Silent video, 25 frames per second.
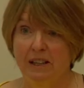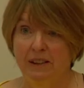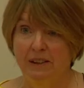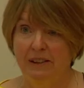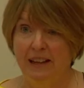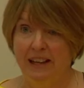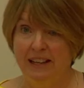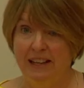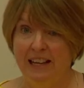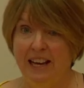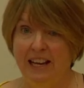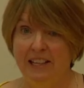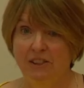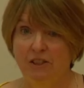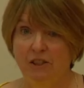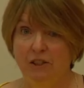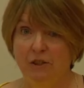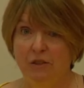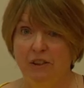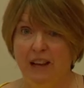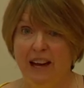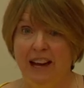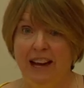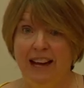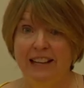they can
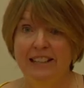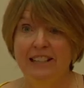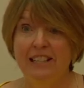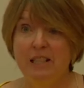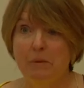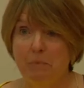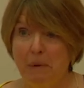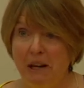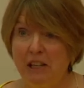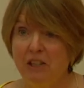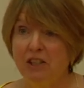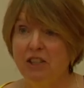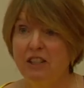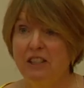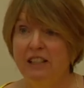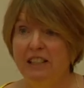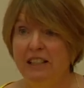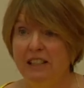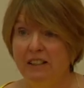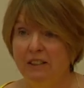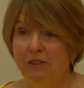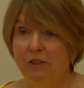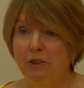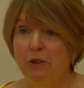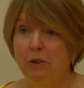do that, and especially
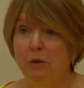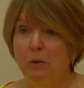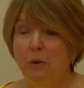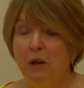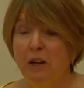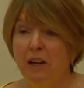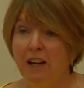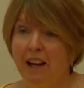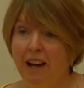through,